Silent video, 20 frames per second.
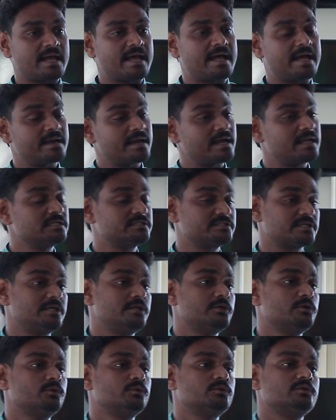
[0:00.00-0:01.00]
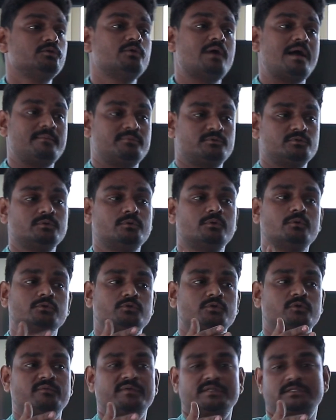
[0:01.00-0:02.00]
and I'll tell you, you have to go
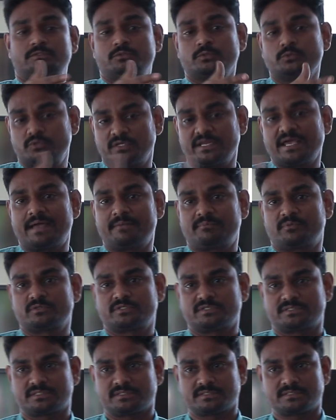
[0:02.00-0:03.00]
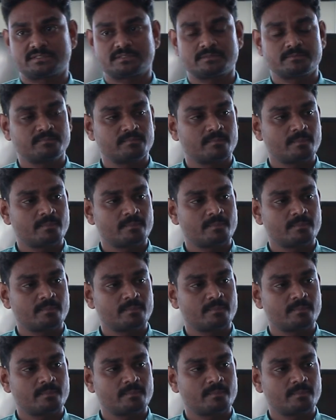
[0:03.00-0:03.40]
through with 2-3 hypotheses.